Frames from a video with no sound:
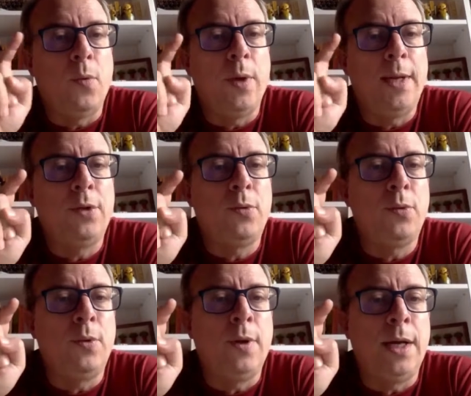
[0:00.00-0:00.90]
We need
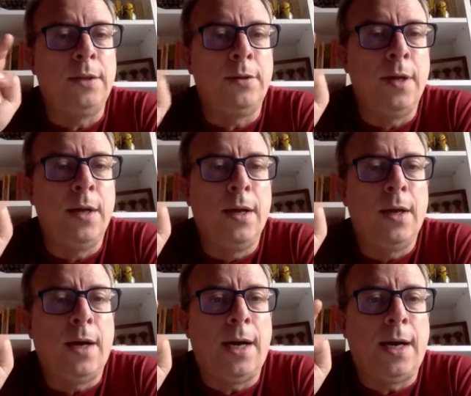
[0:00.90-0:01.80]
to
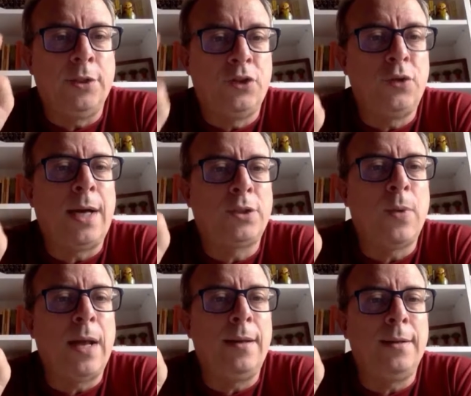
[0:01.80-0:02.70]
ensure as
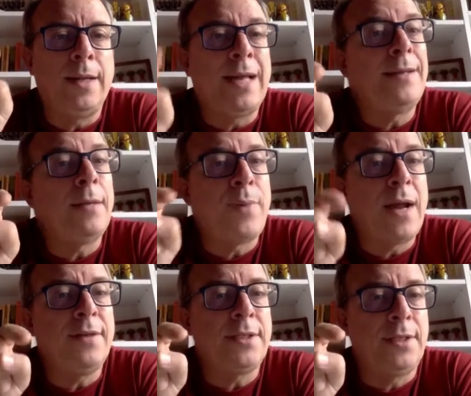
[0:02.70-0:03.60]
well the data
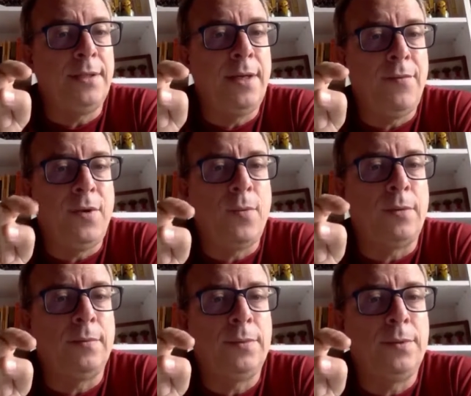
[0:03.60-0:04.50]
privacy, if you want,